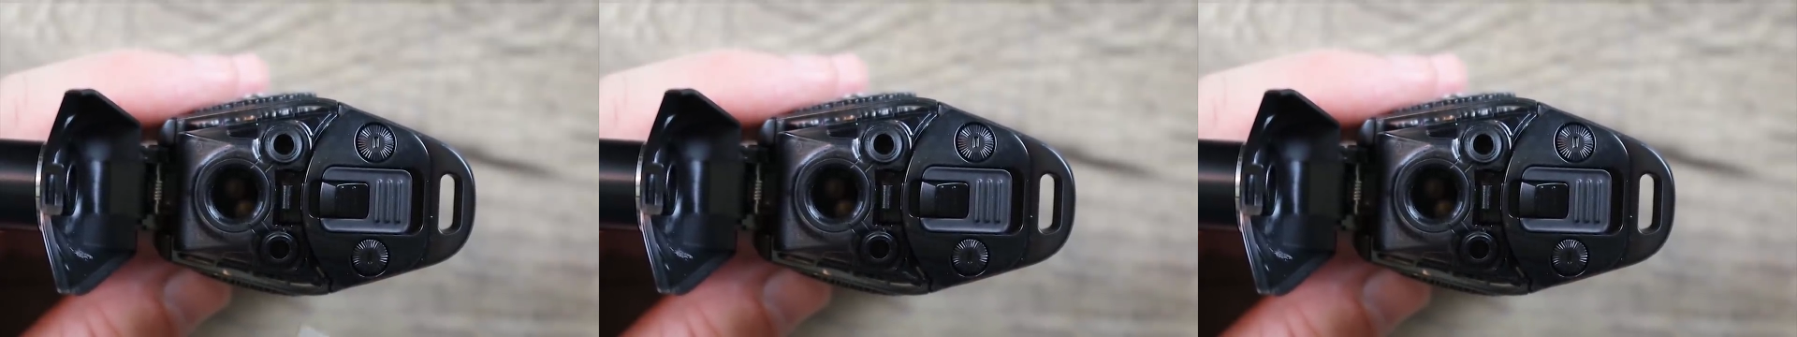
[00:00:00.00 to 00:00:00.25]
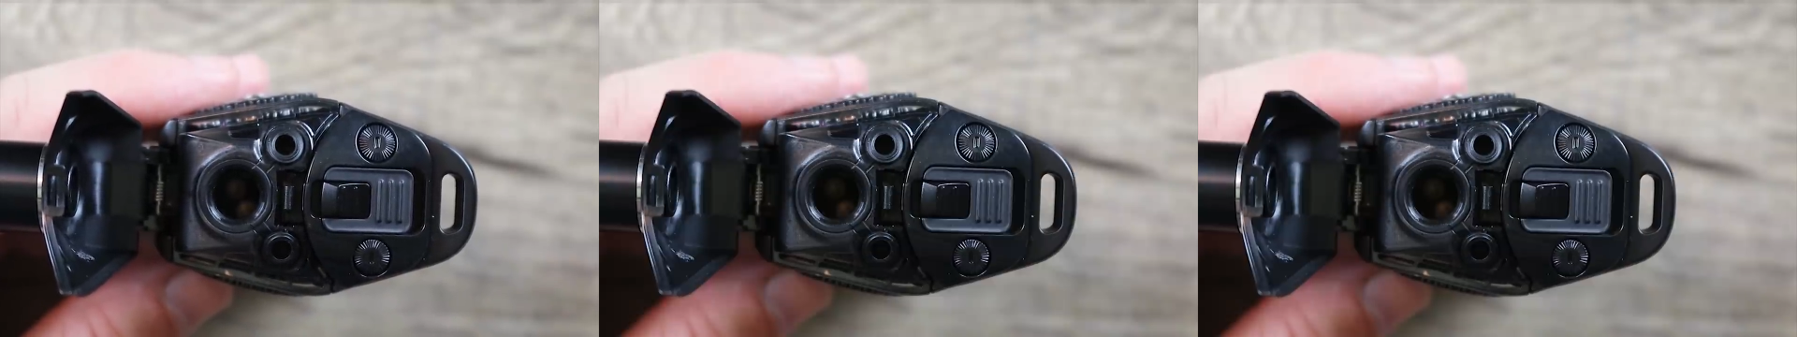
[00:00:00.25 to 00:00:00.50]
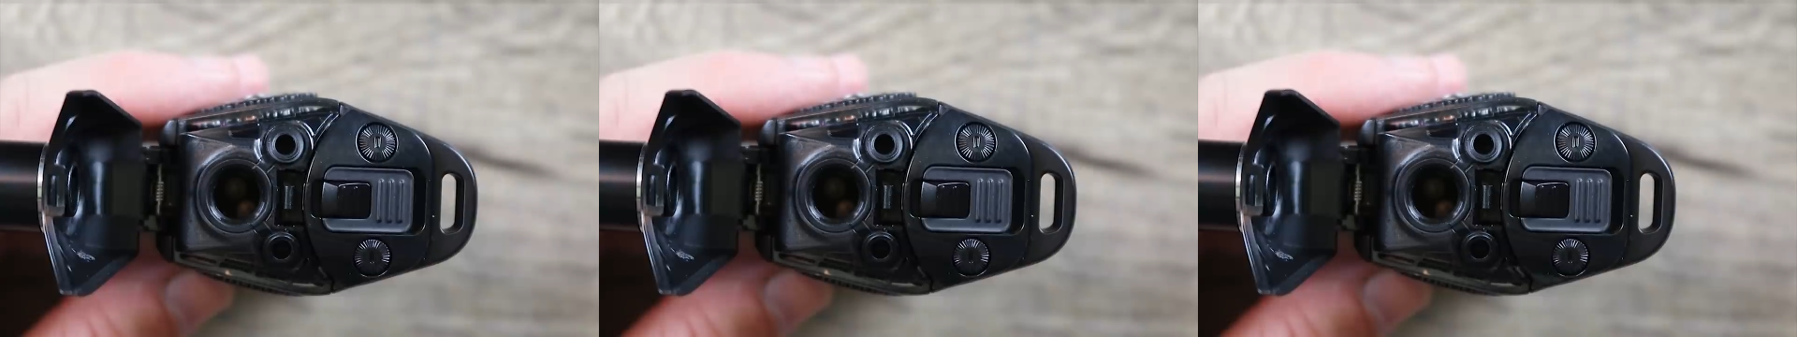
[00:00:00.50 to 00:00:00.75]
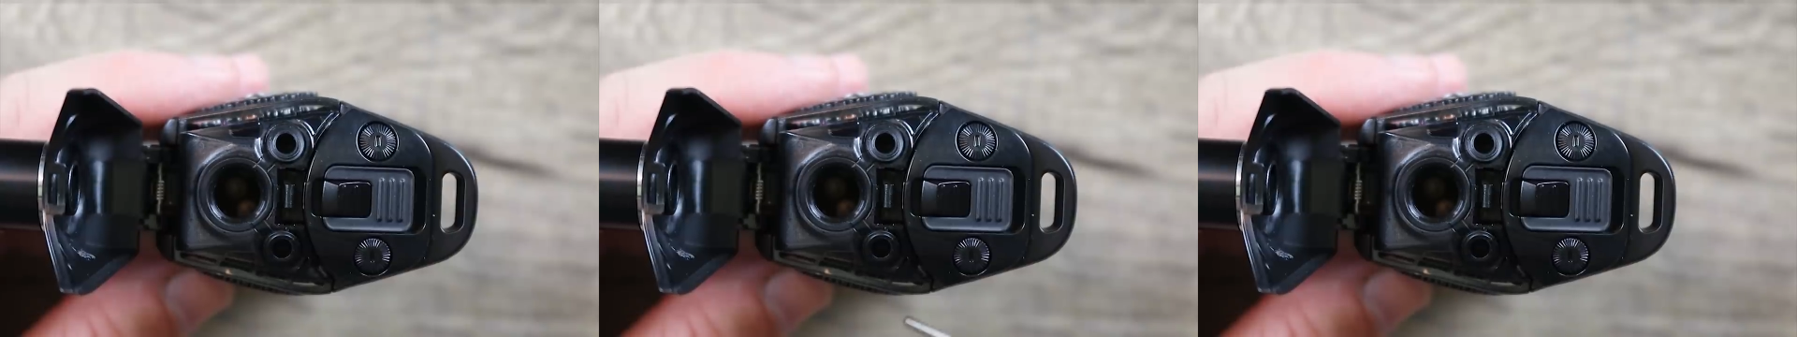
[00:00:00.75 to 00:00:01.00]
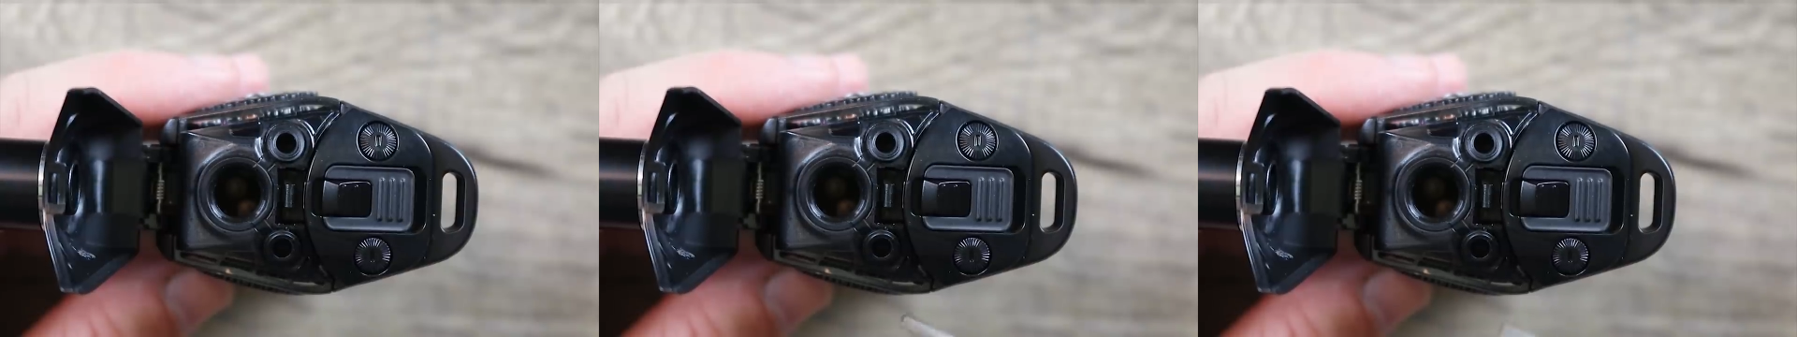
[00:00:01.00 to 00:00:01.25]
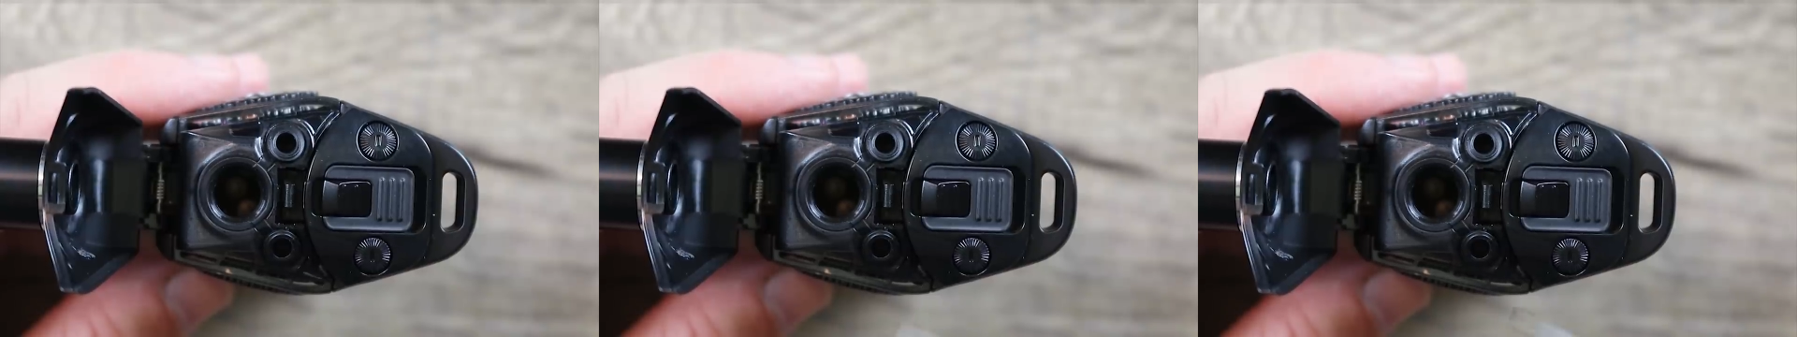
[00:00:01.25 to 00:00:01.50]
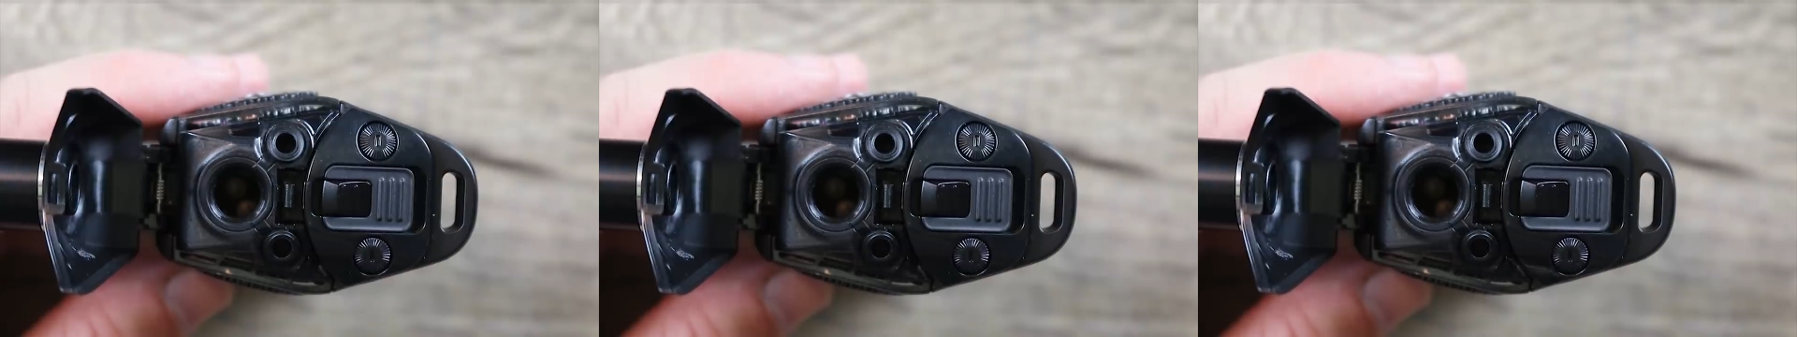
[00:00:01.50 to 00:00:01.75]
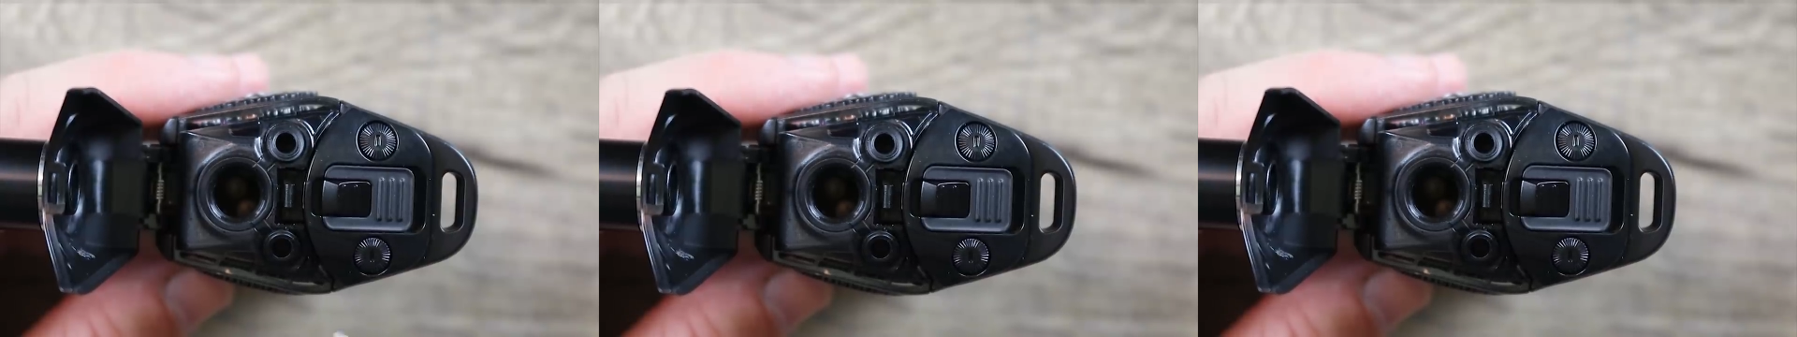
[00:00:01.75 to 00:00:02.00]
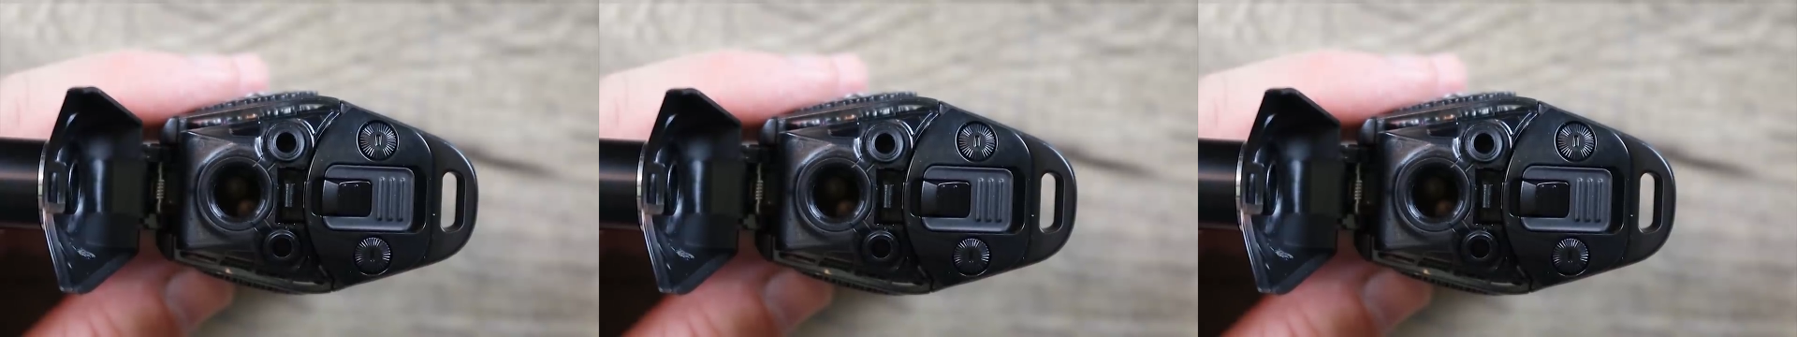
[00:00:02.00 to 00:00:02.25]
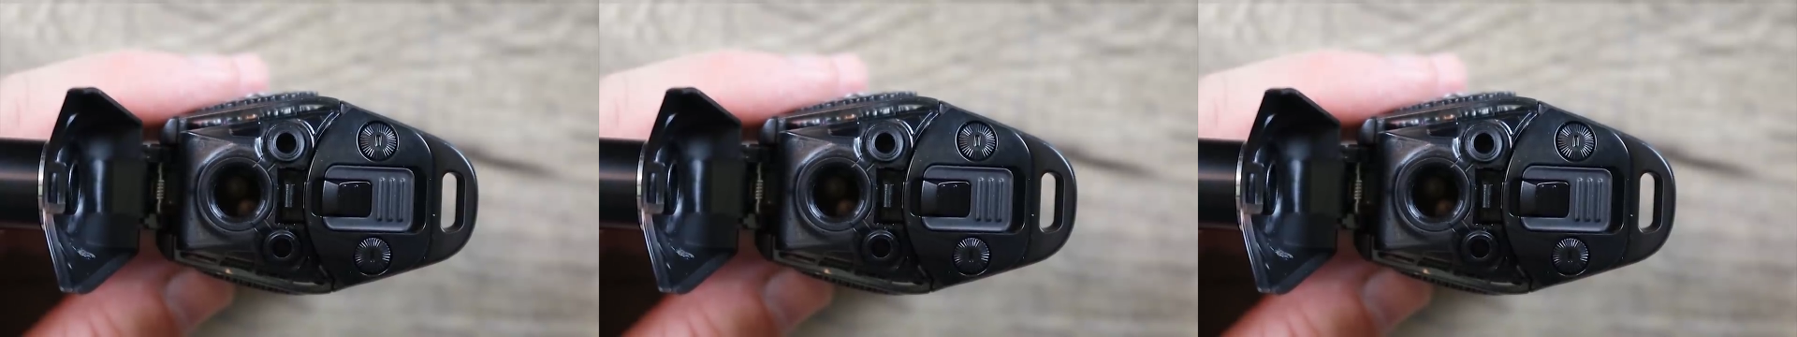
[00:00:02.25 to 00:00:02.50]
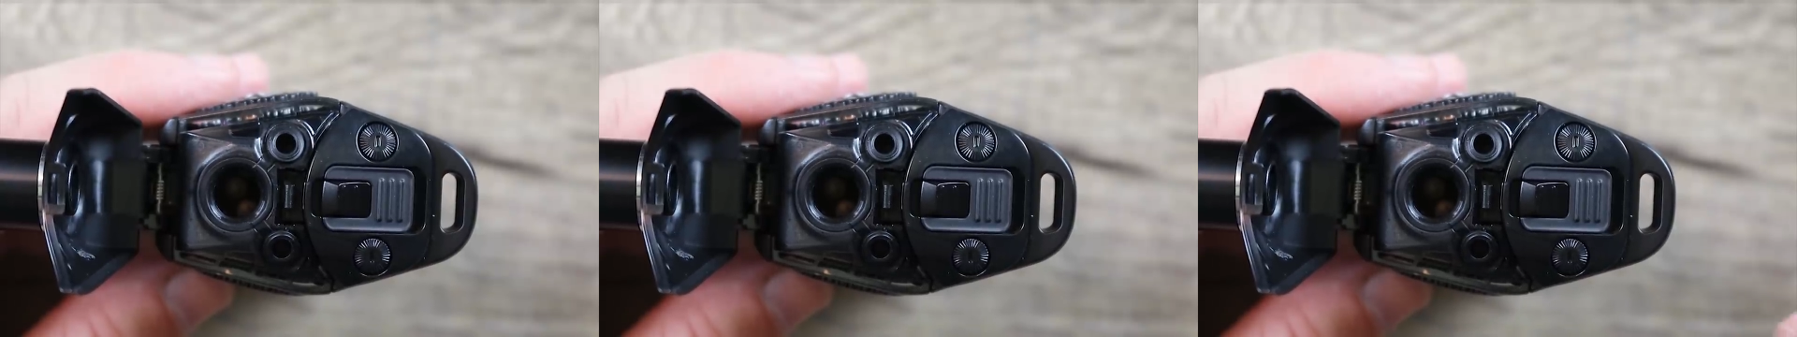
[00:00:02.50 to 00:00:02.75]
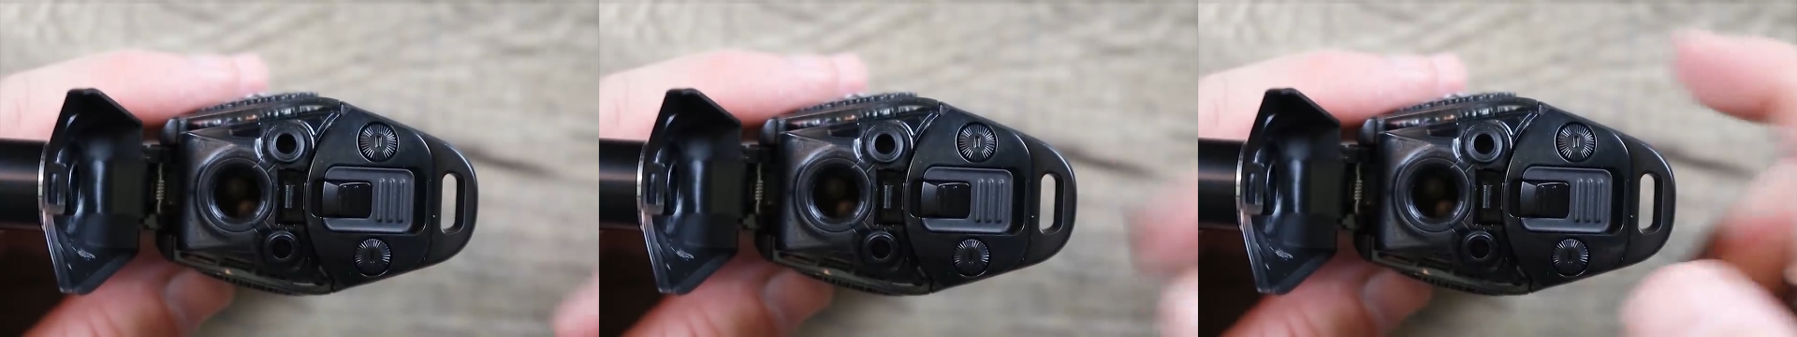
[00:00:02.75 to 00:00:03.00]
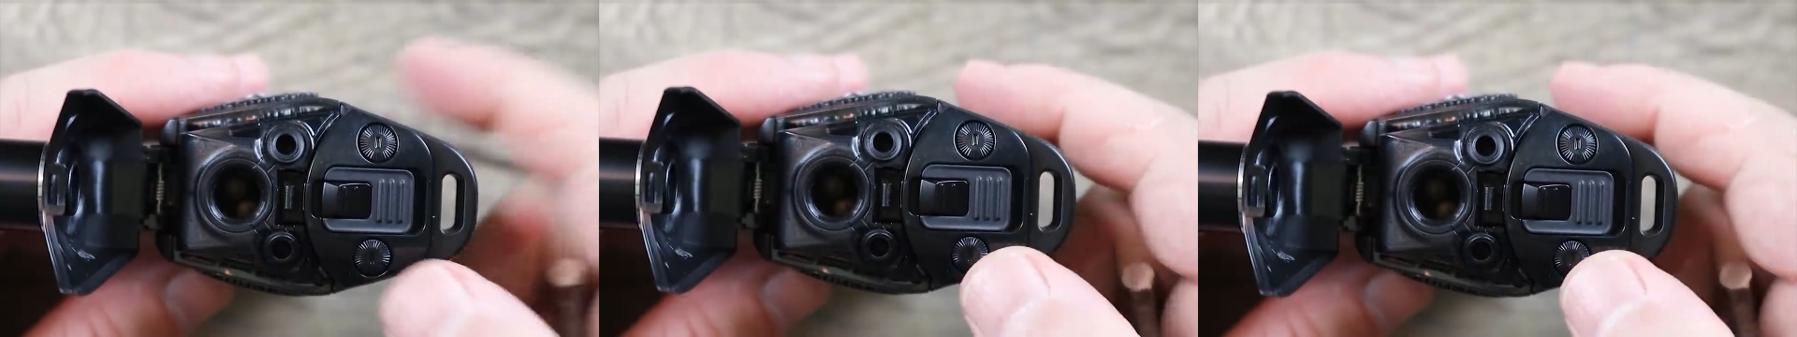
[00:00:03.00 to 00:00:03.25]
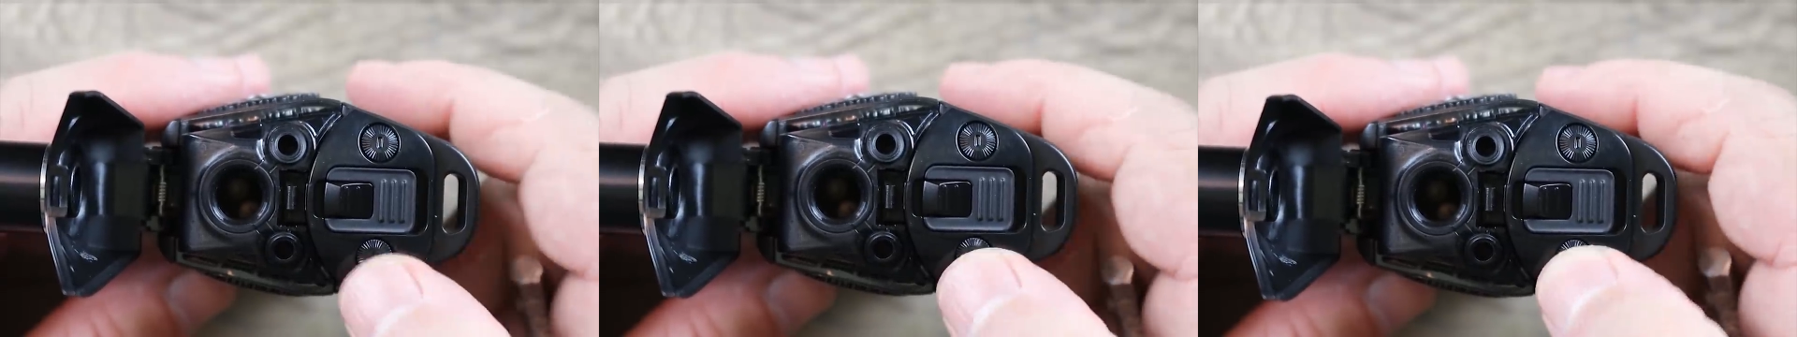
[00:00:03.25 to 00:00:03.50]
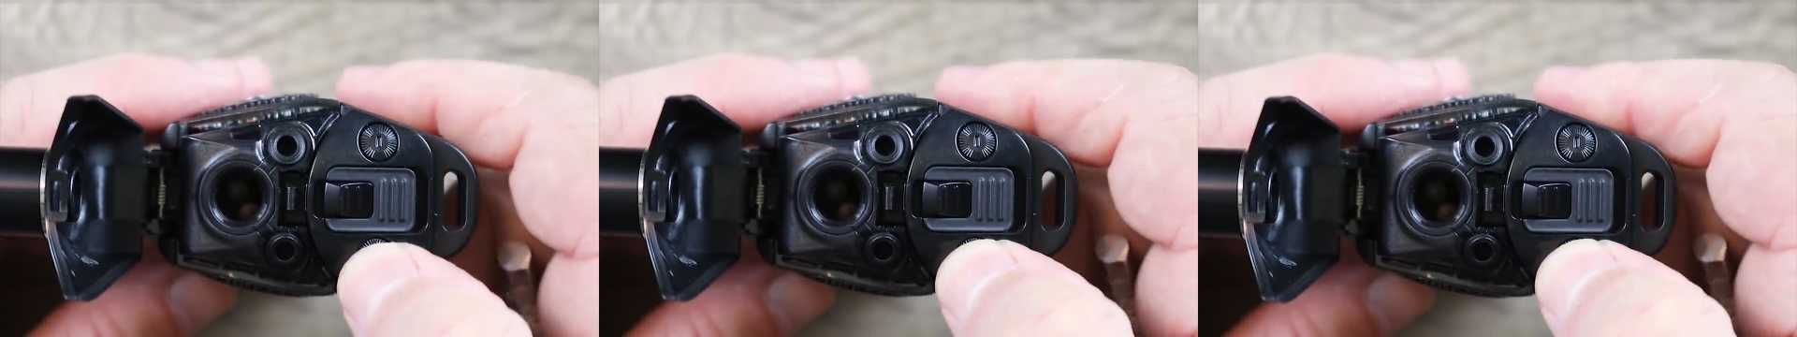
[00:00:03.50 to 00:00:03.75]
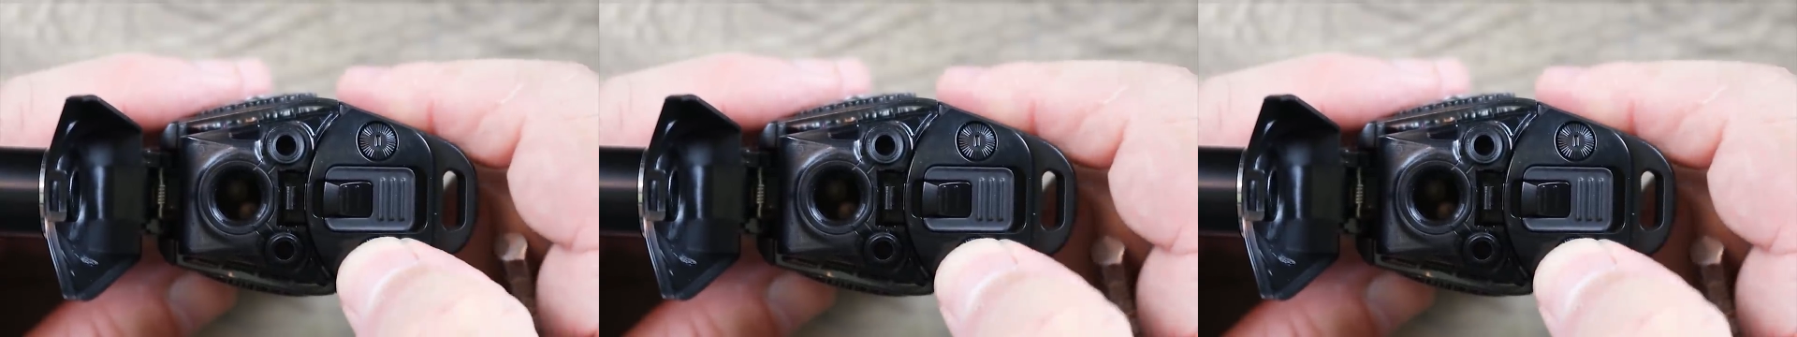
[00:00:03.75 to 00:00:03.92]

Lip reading: [unreadable: no face in view]